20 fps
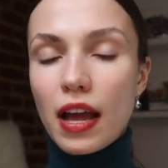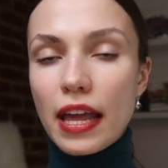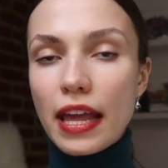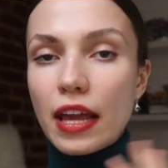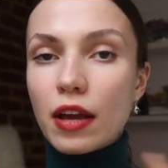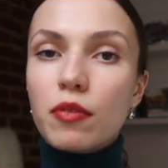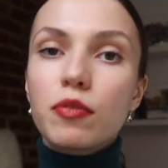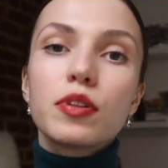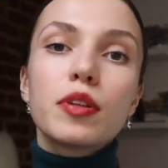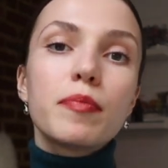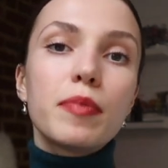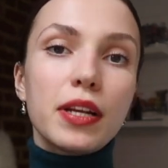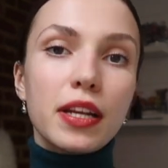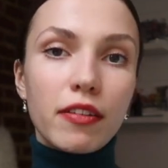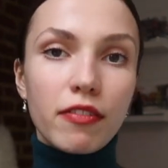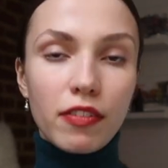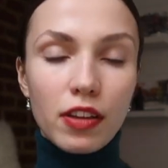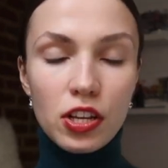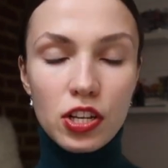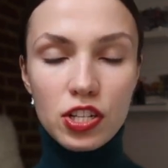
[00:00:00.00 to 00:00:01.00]
equally
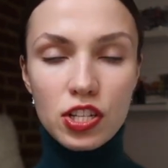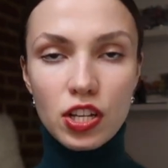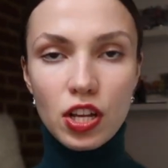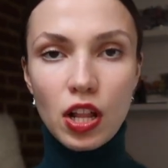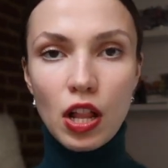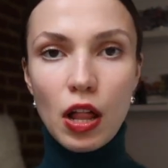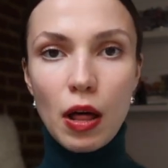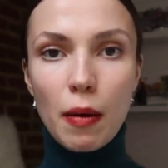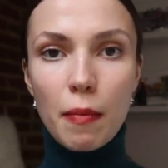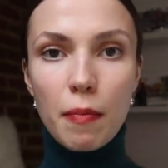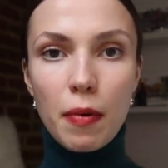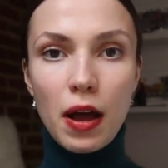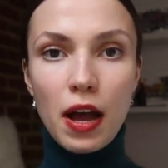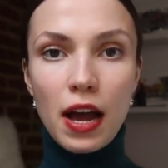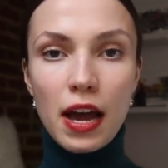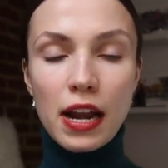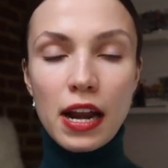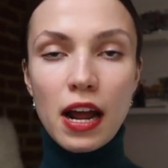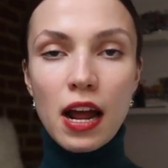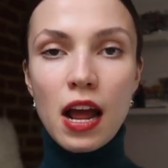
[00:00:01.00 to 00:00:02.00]
beneficial,
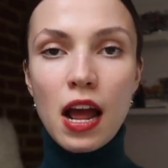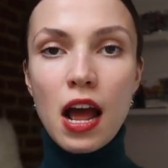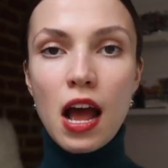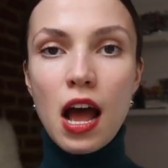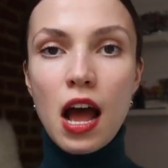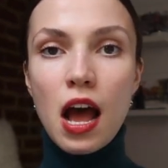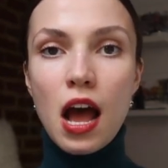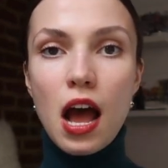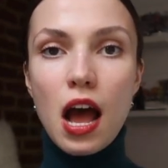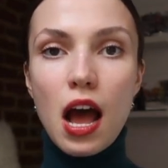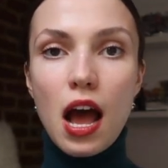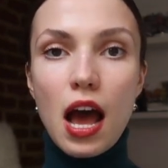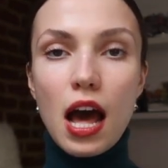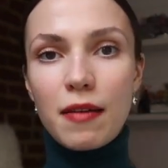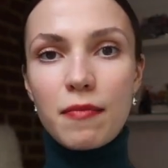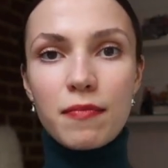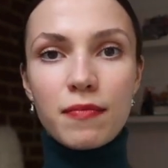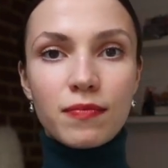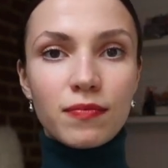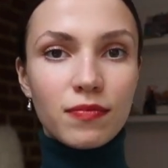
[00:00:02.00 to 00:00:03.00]
but
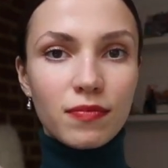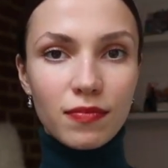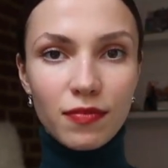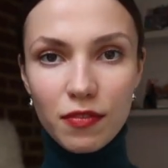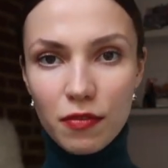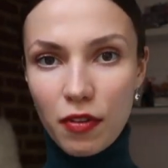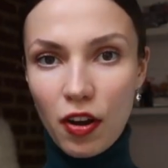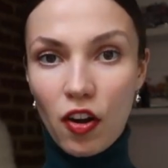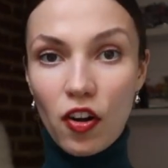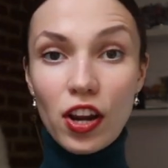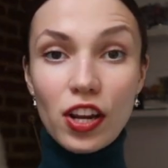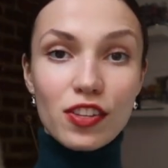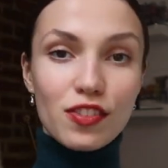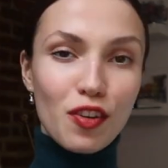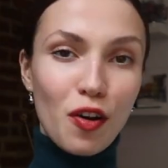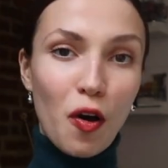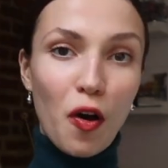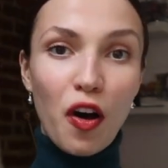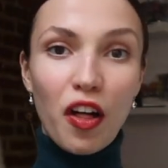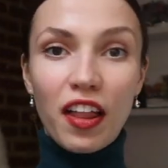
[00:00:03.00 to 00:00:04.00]
I'm very
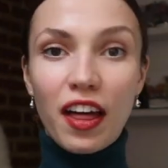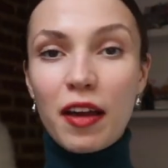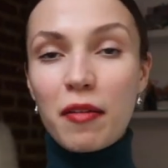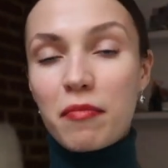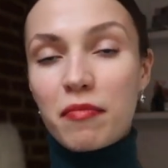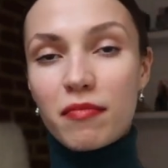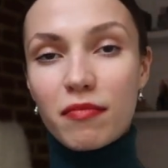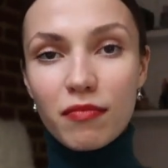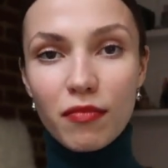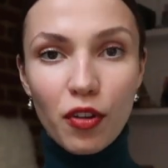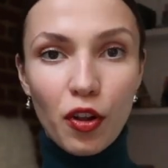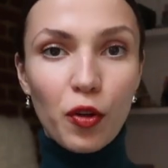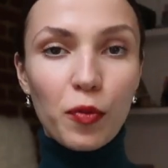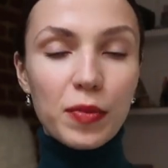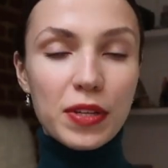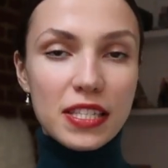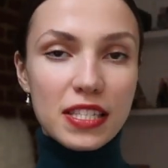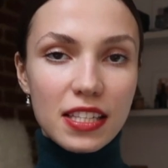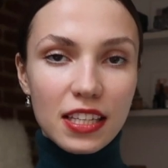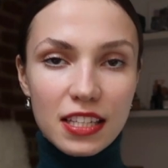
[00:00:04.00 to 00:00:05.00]
tall. I'm
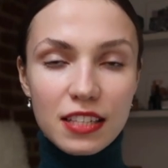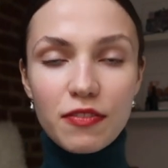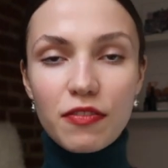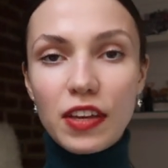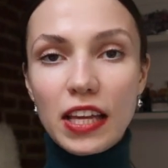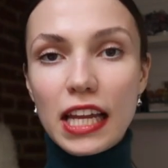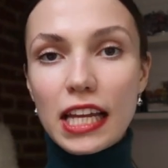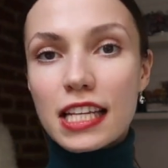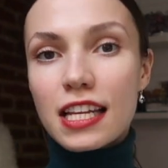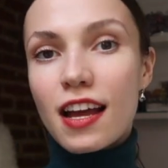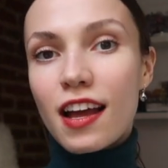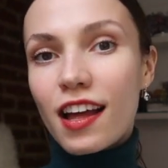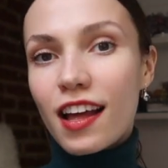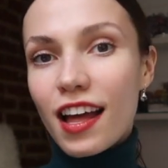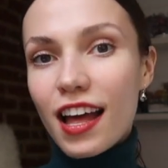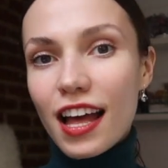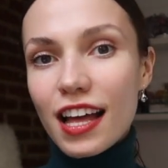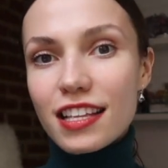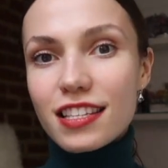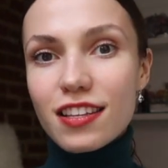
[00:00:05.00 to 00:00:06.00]
almost 6 feet,
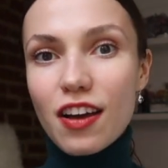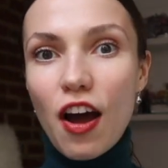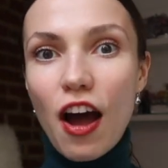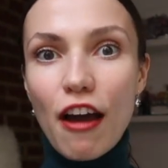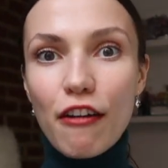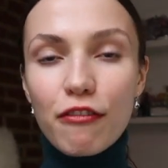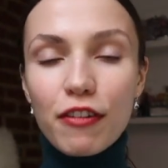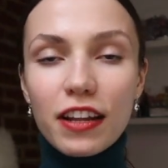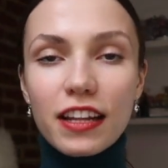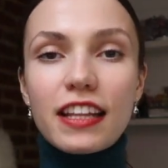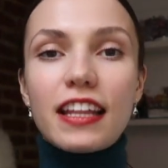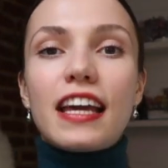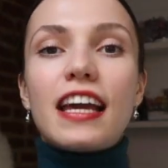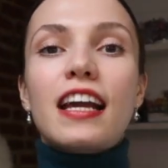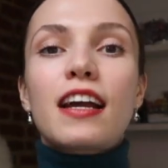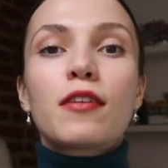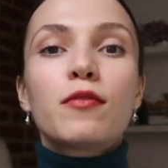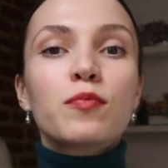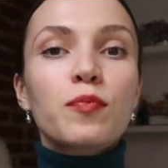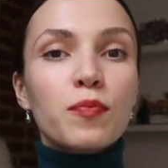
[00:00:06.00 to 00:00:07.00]
so I felt
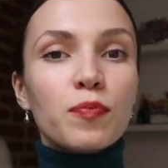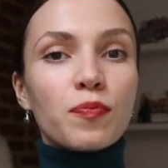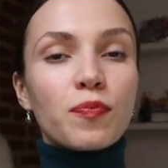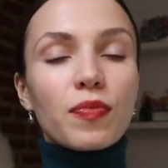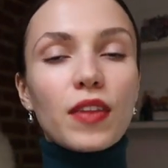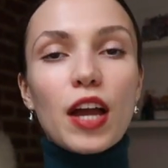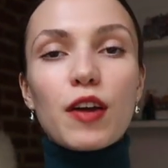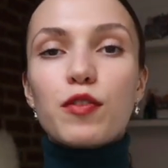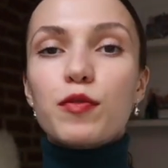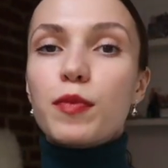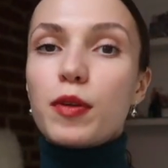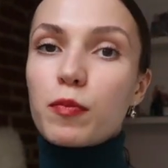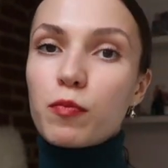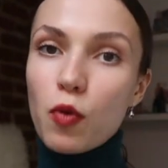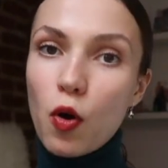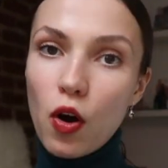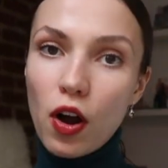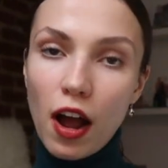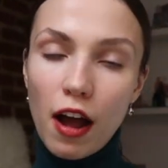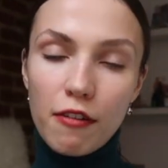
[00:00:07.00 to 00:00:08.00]
like I would be
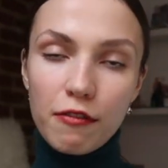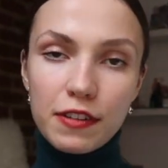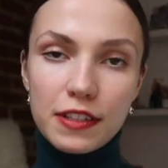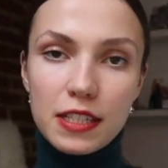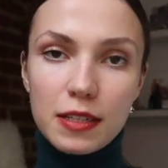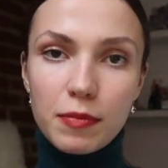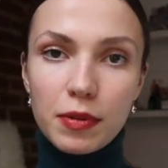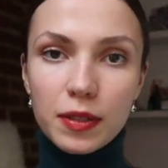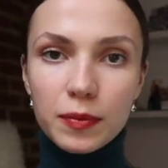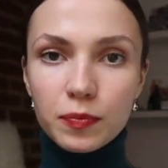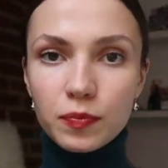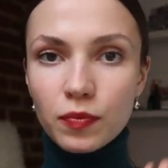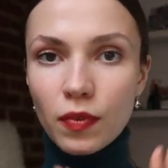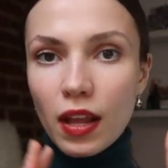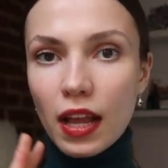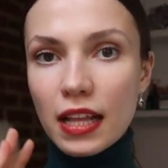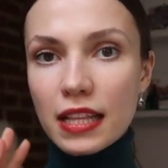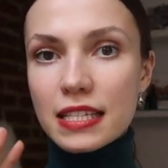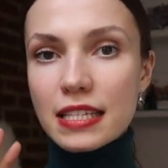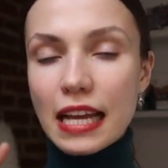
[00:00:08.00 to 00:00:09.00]
more comfortable
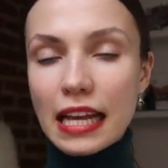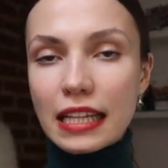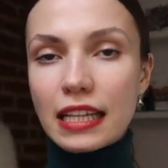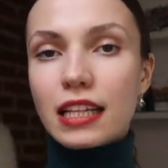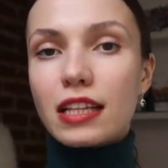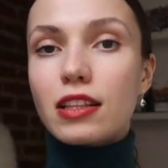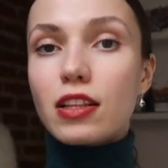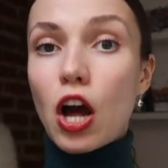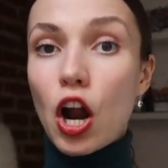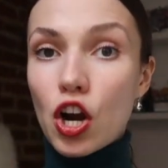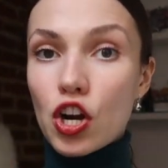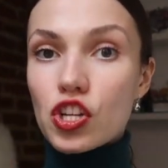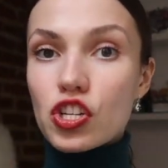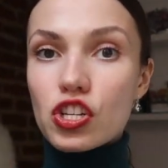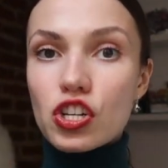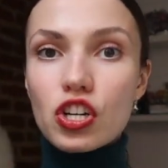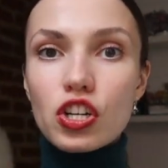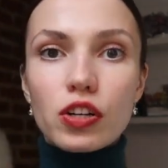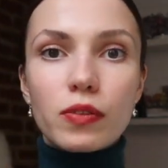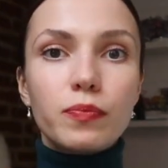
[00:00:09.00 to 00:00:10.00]
in slightly
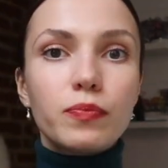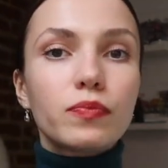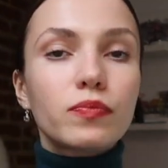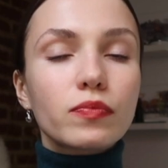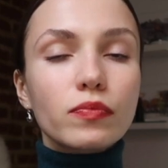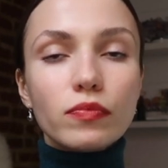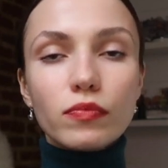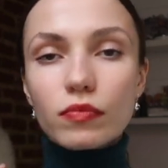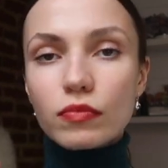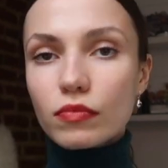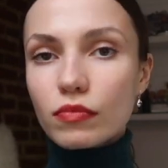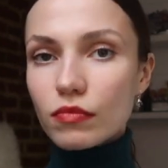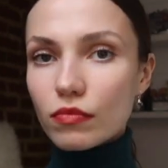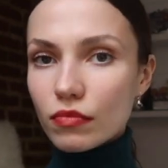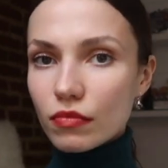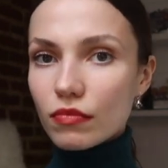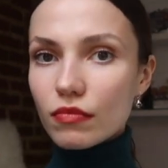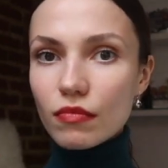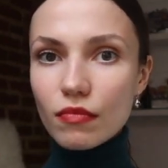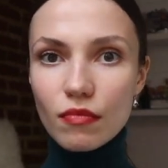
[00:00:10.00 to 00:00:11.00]
larger
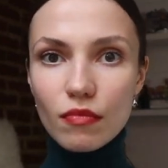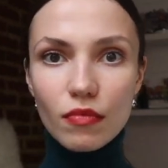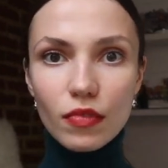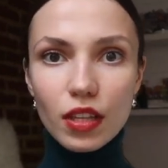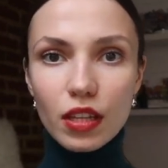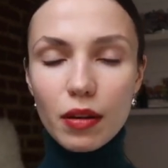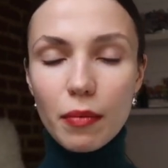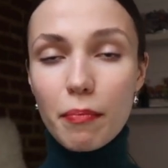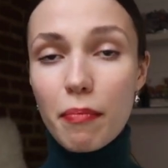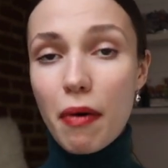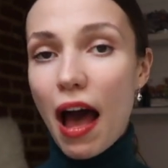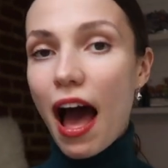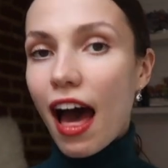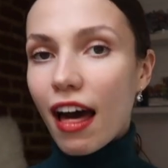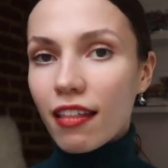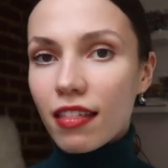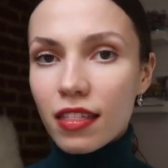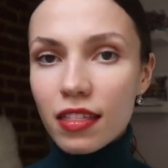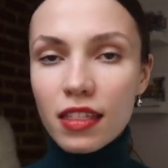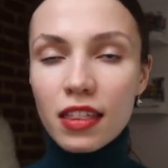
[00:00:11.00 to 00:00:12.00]

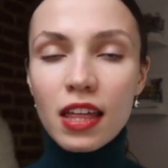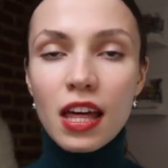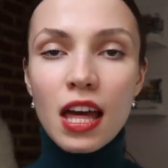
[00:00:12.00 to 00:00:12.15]
bath.